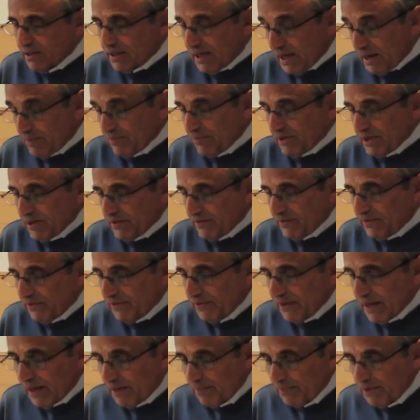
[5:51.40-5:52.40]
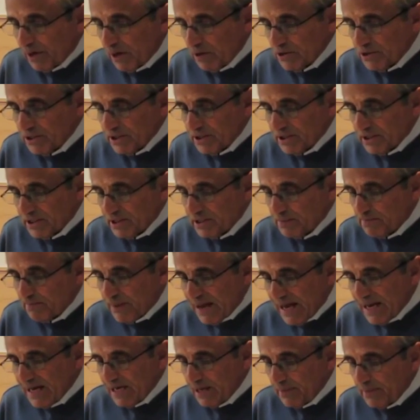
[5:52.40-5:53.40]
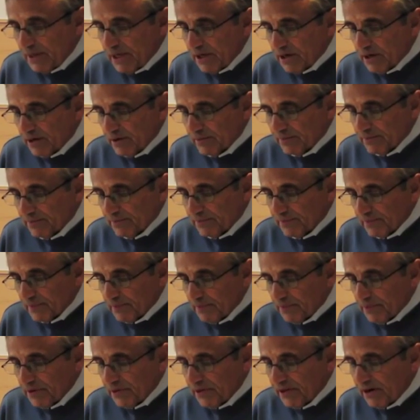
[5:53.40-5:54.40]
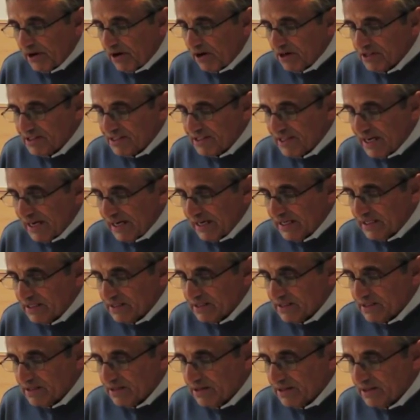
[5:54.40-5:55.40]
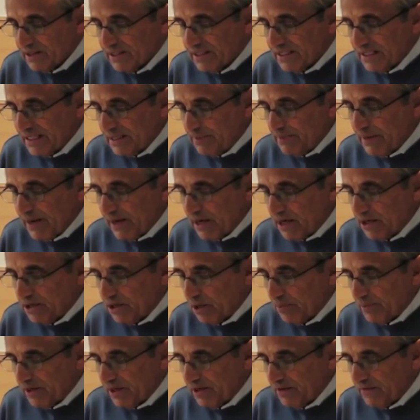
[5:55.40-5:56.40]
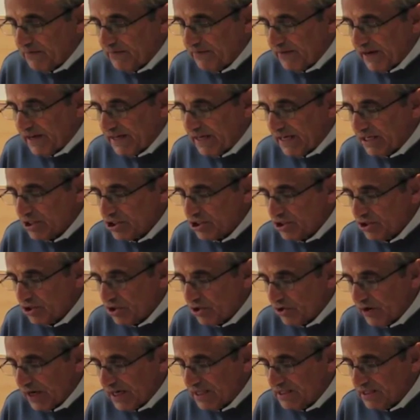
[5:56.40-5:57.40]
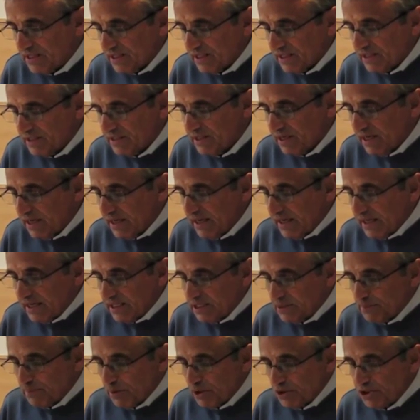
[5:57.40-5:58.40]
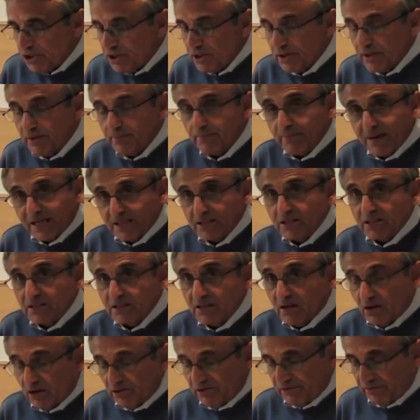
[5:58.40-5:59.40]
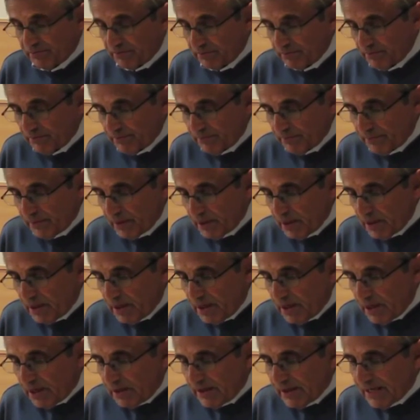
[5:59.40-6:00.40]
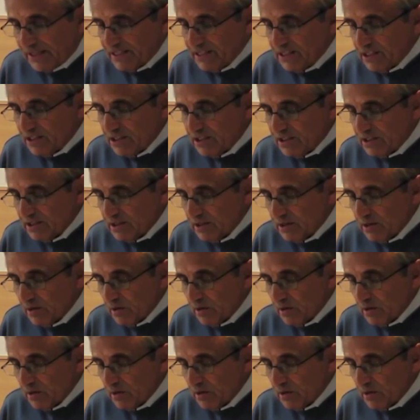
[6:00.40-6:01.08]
like Britain, that process has barely begun. But there are signs that the deep economic and financial crisis is pushing matters on. That is